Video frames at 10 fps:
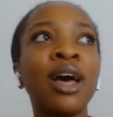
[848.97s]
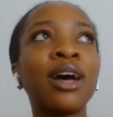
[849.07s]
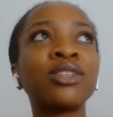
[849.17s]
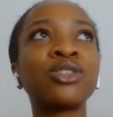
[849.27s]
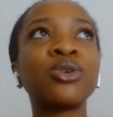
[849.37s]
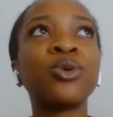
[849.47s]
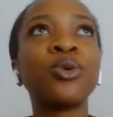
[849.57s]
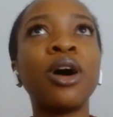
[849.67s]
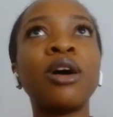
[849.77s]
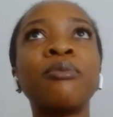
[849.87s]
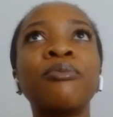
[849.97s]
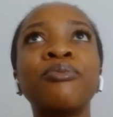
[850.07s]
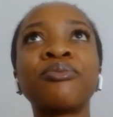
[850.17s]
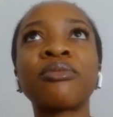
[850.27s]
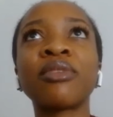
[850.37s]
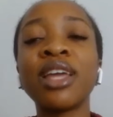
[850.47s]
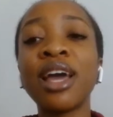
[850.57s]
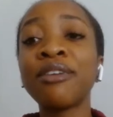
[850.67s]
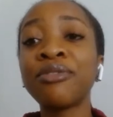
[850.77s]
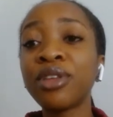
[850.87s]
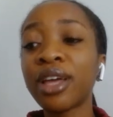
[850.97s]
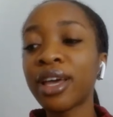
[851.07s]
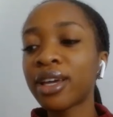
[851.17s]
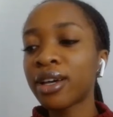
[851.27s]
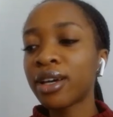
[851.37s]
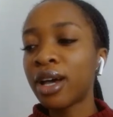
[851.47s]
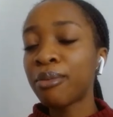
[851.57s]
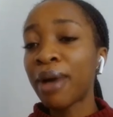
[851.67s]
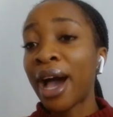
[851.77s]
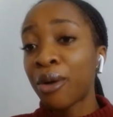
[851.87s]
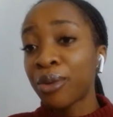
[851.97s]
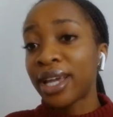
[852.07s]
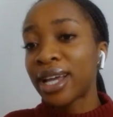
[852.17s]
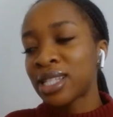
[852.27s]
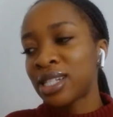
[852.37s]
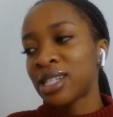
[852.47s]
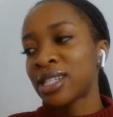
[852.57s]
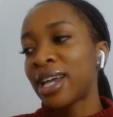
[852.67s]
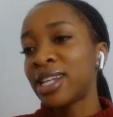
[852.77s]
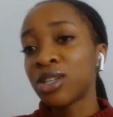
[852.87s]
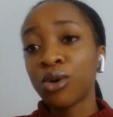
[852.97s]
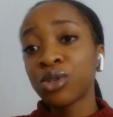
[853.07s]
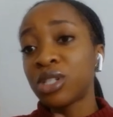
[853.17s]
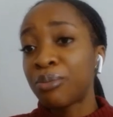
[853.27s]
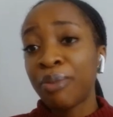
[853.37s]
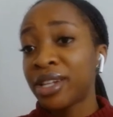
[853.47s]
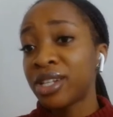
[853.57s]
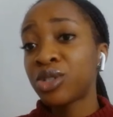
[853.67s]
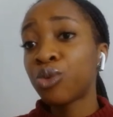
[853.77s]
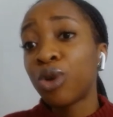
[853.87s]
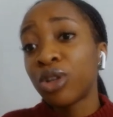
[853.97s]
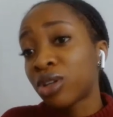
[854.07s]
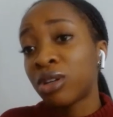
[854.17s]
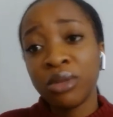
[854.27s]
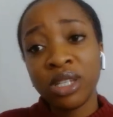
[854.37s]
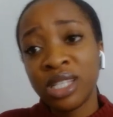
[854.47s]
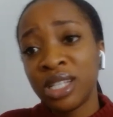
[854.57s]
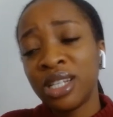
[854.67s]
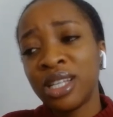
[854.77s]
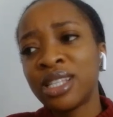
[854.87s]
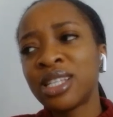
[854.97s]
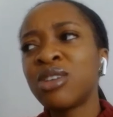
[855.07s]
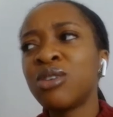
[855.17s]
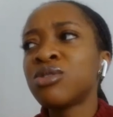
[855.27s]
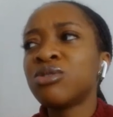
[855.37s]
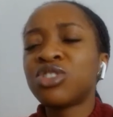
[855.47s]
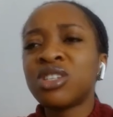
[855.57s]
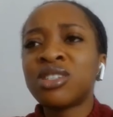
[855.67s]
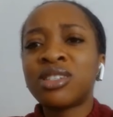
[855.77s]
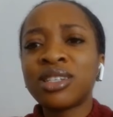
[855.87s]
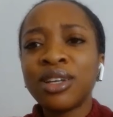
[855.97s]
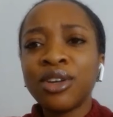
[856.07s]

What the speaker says: And so, I feel like how we get to decide is also dependent on what the community needs, and also just,